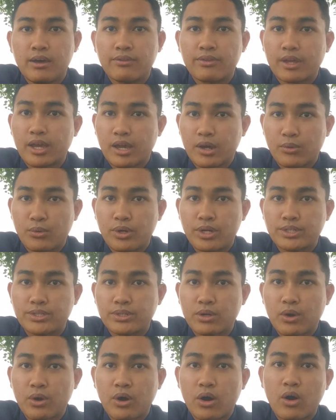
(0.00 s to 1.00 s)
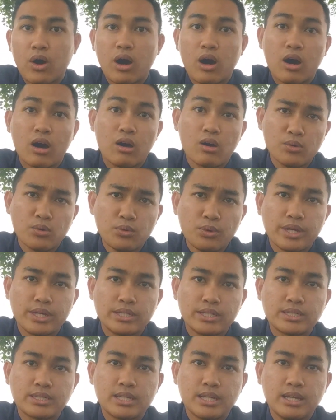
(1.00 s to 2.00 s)
Thai Airways are
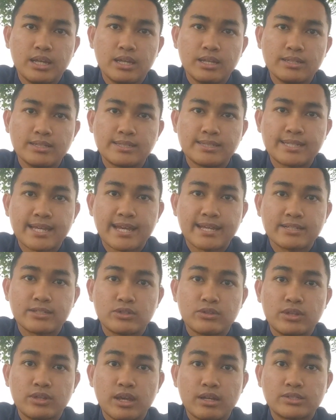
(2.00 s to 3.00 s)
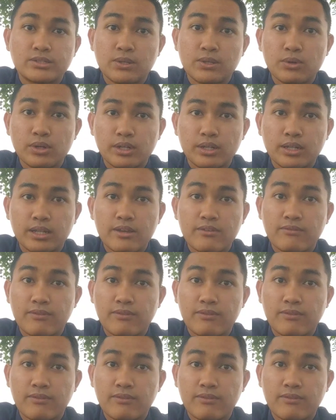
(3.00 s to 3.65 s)
always stand to their slogan,